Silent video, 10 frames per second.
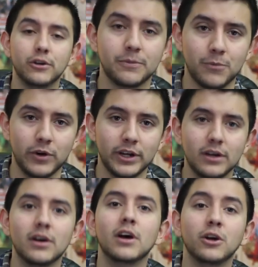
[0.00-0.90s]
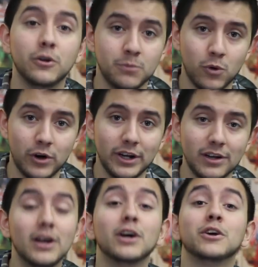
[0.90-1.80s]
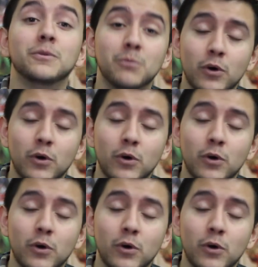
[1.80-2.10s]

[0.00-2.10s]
good morning, good morning, good